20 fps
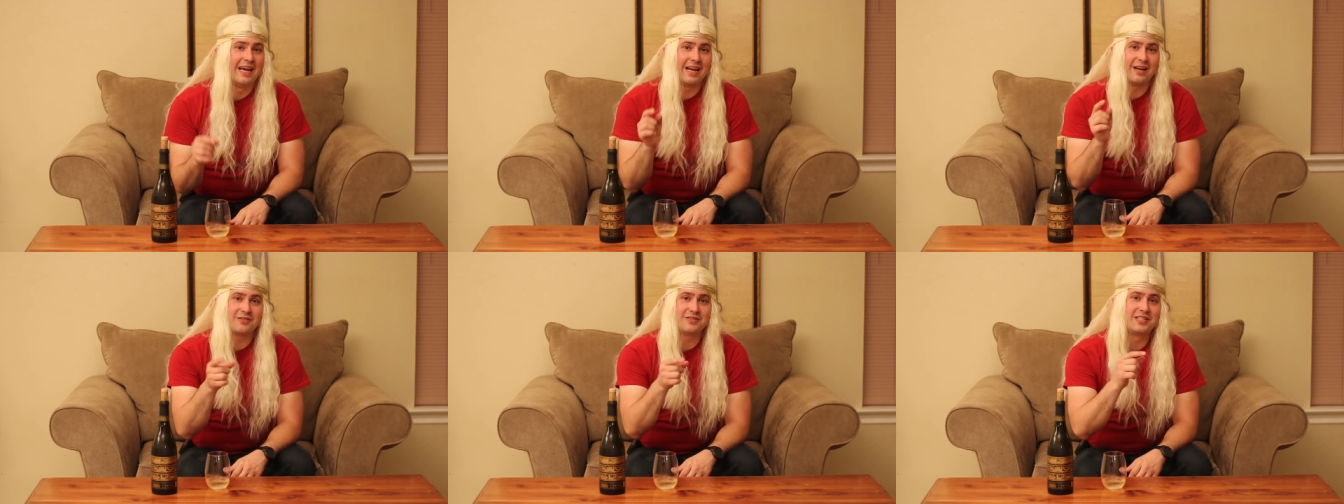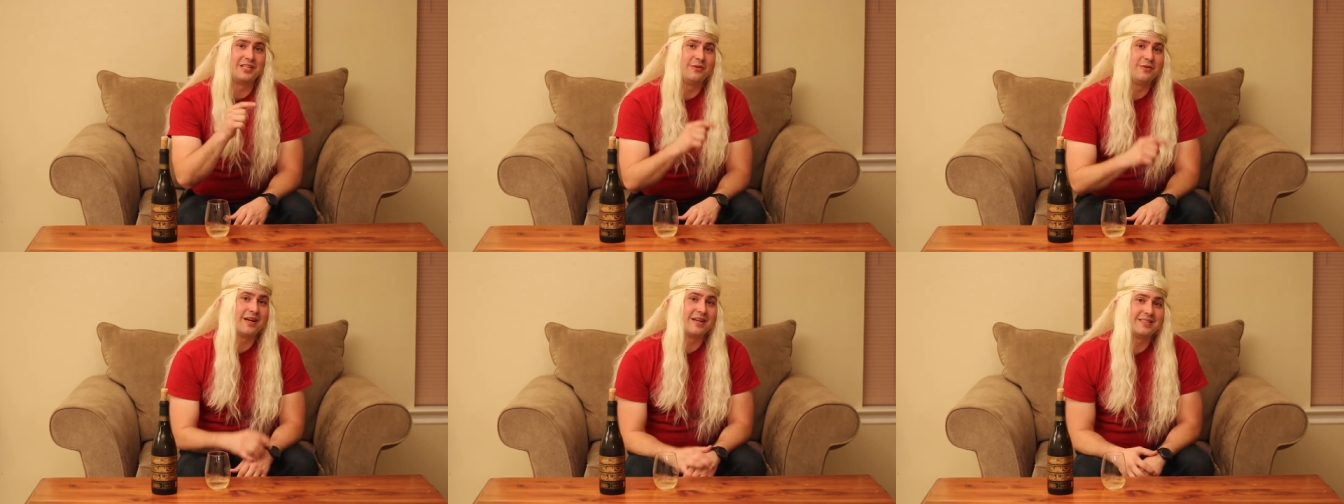And I'll
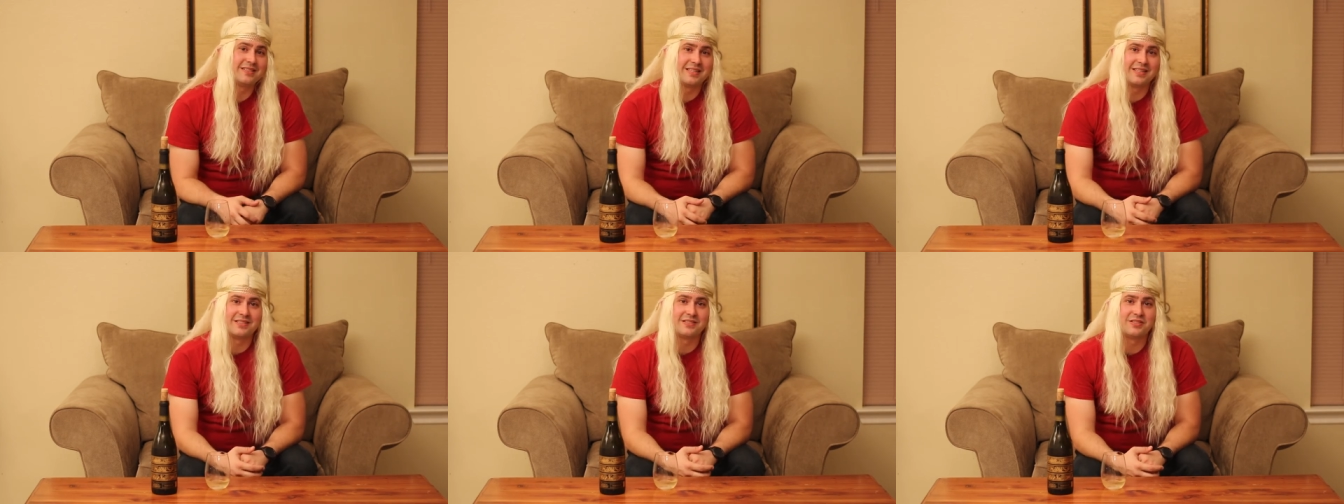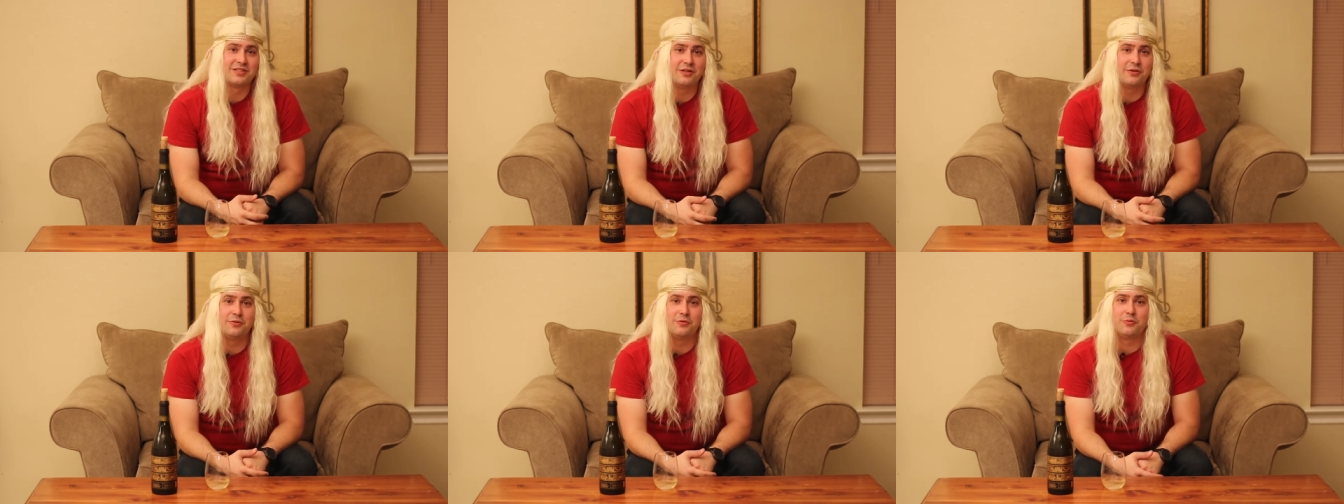see you guys
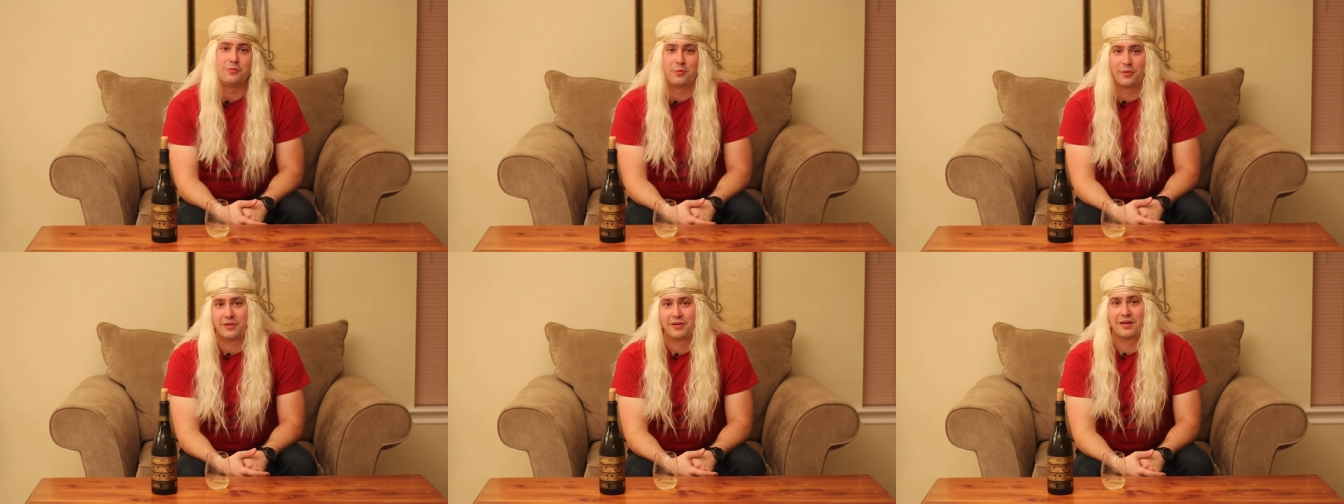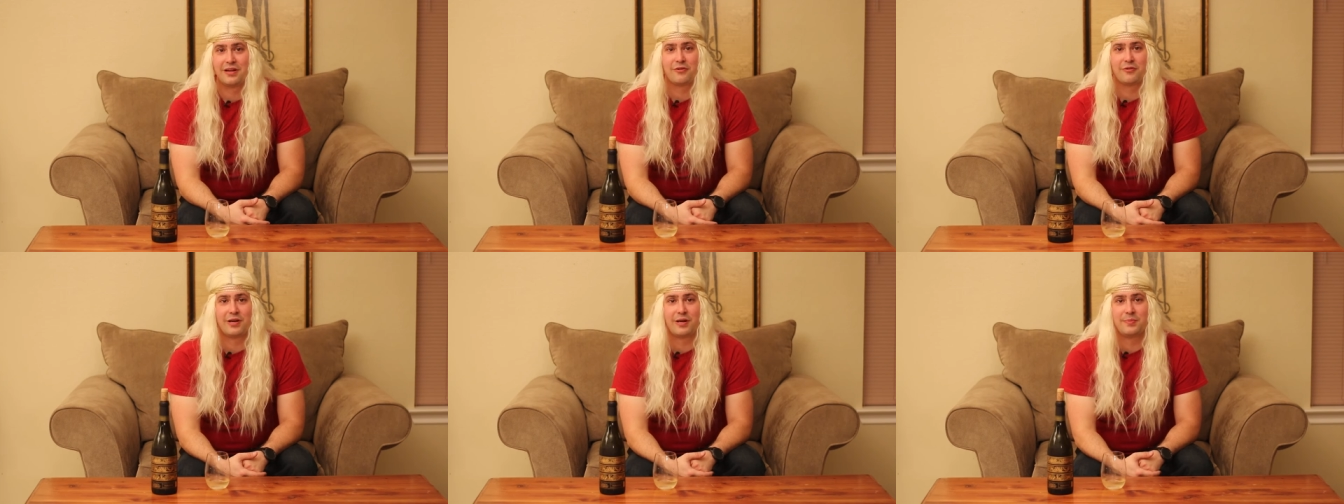again soon with
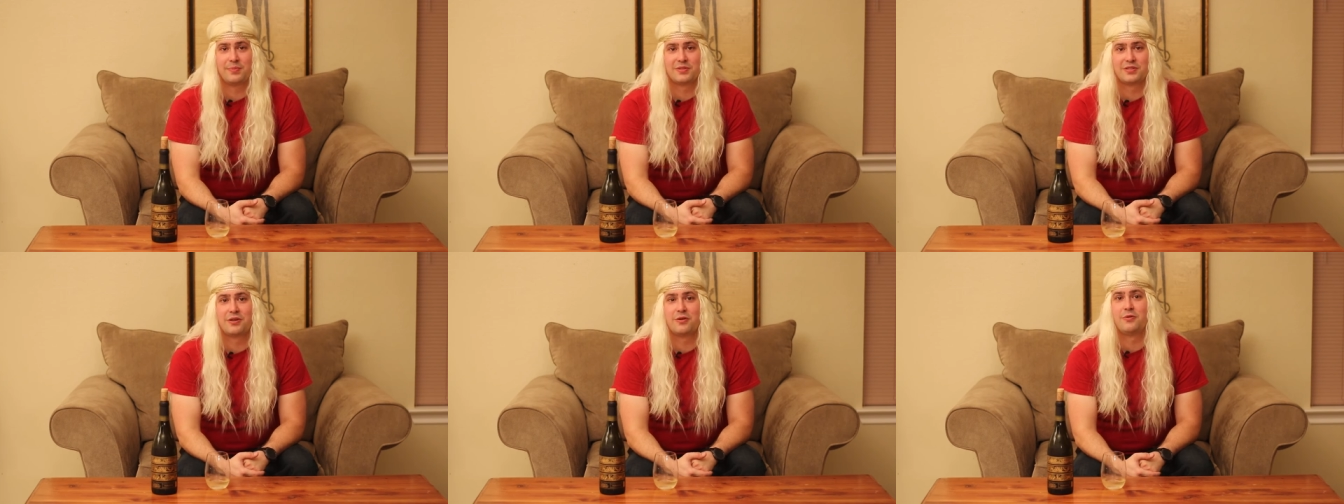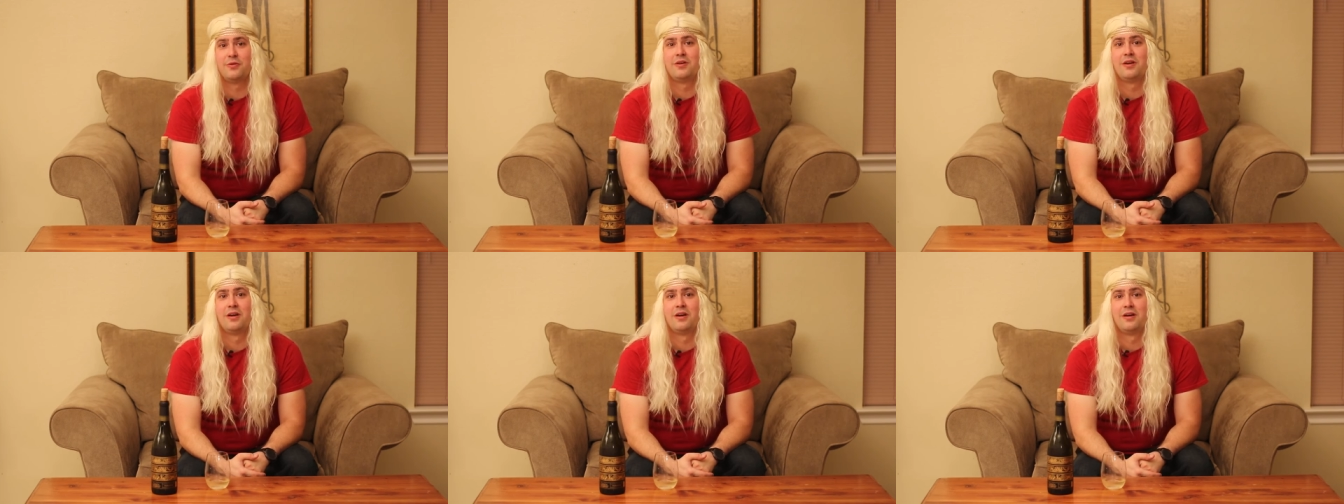another
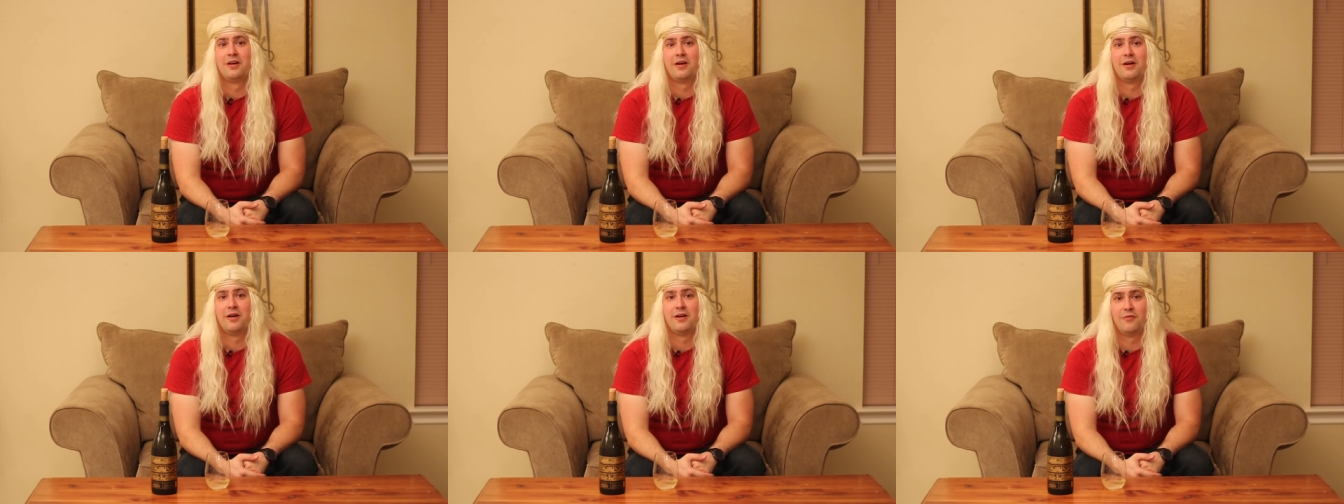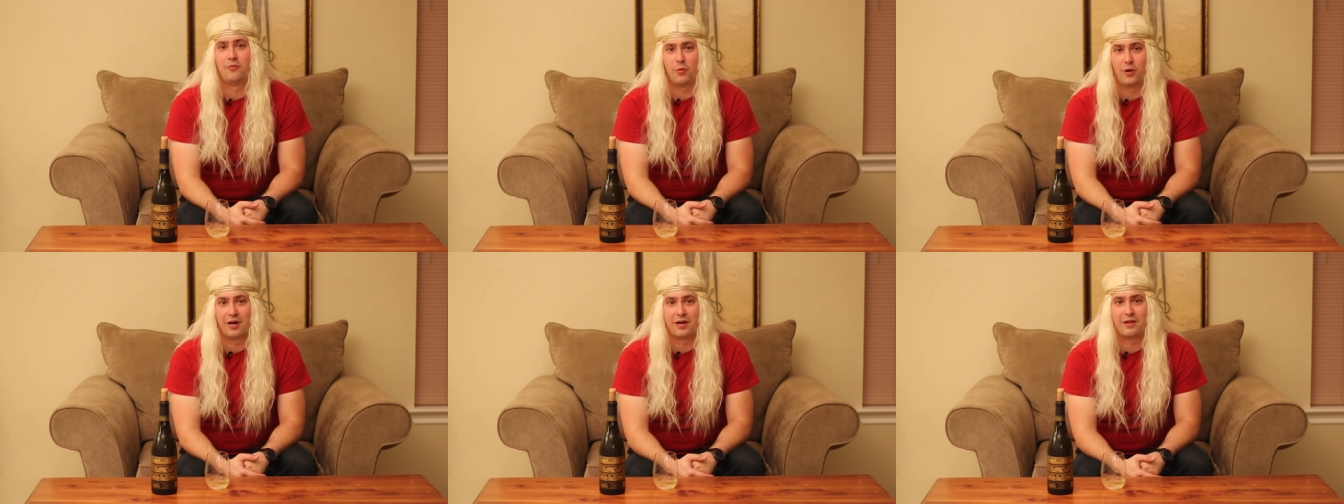episode
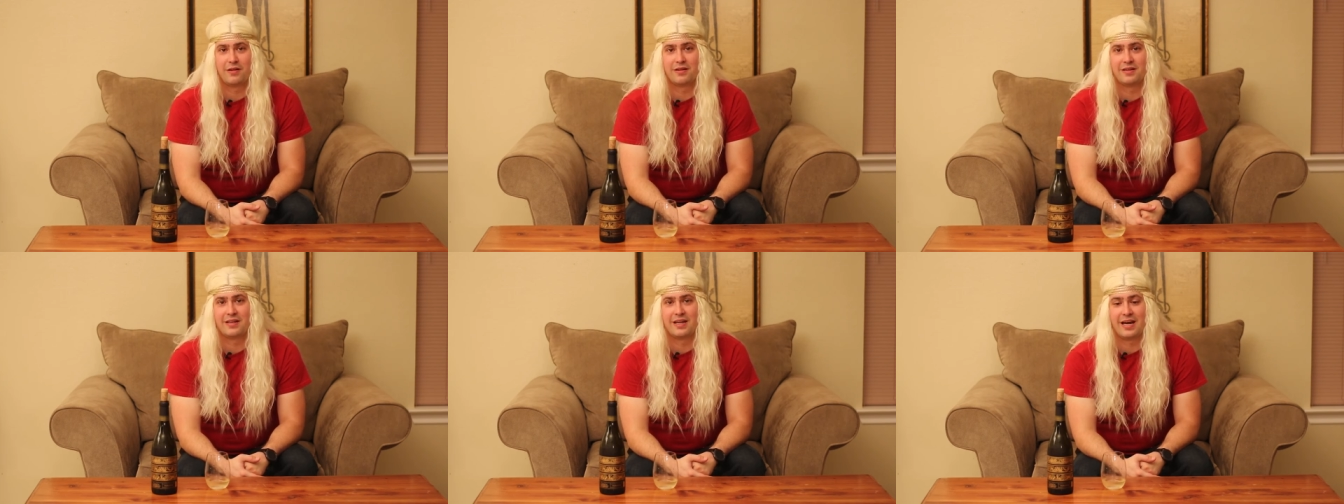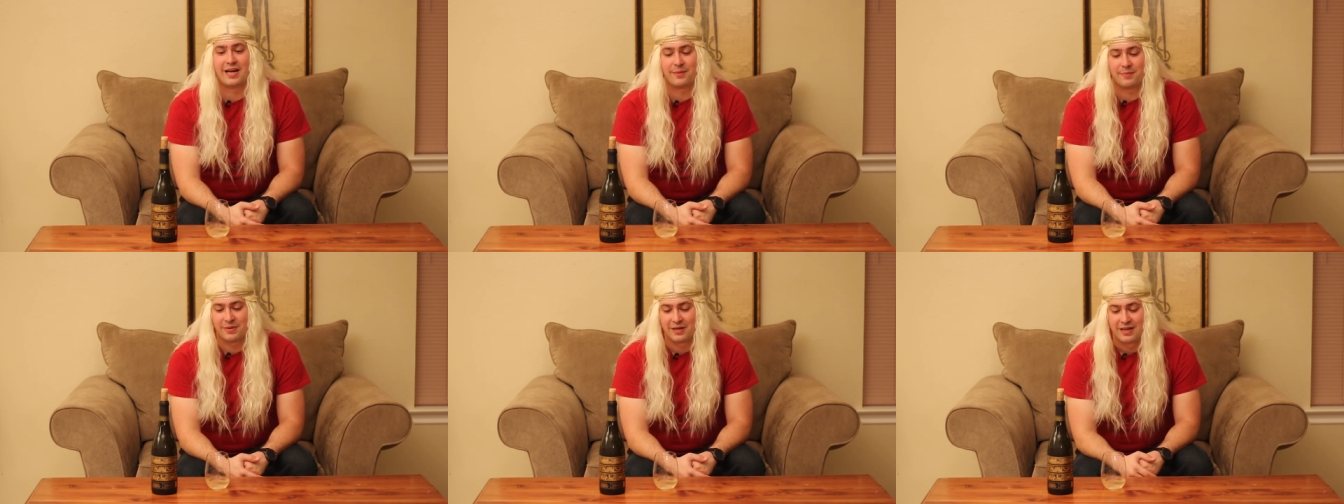of Wine on the
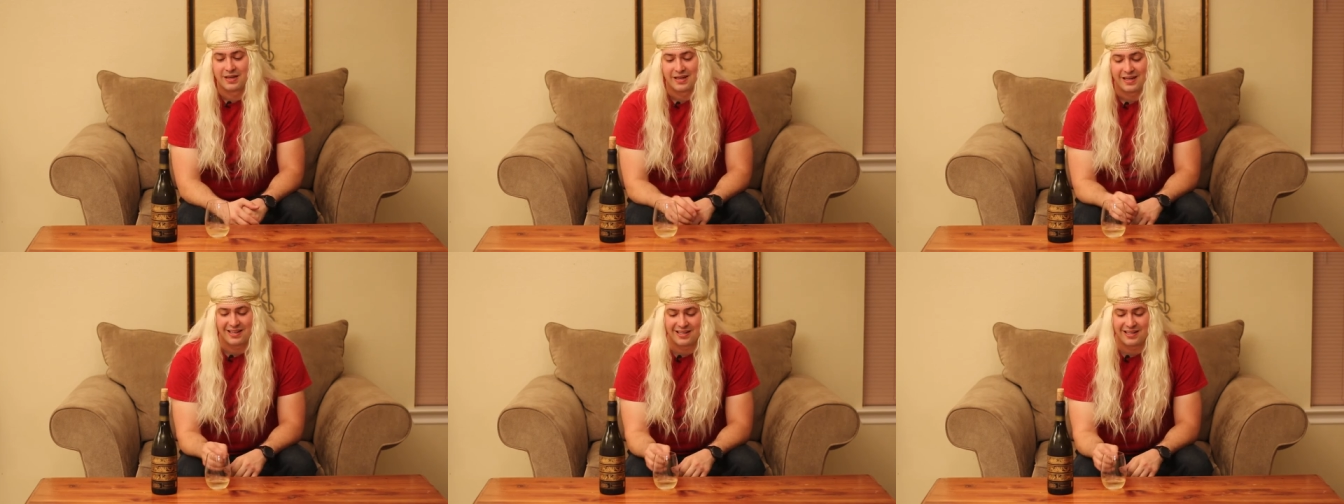Dime.